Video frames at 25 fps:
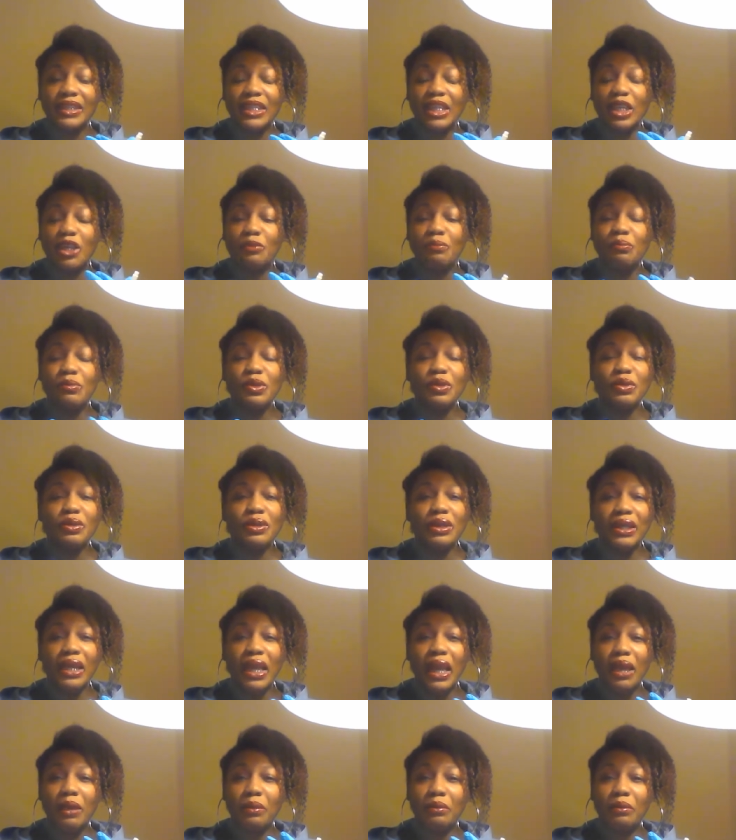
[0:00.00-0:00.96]

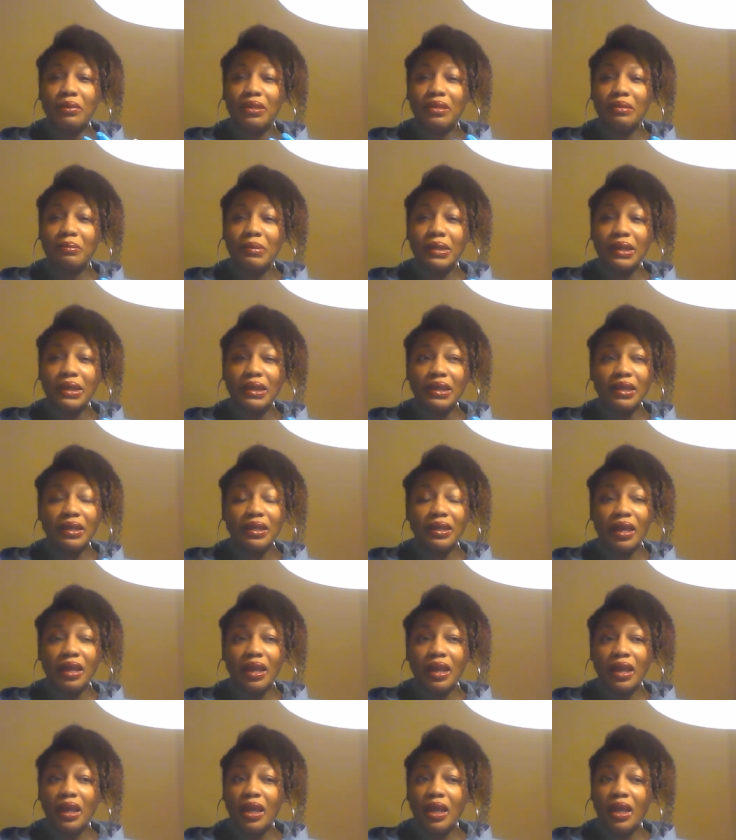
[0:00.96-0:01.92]
communicate with me
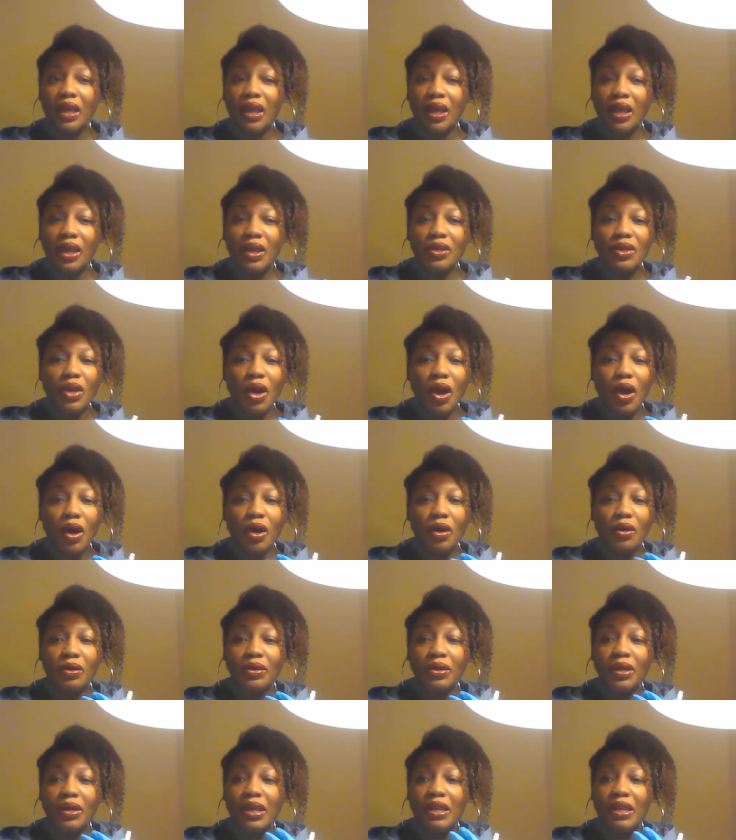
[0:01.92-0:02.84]
y'all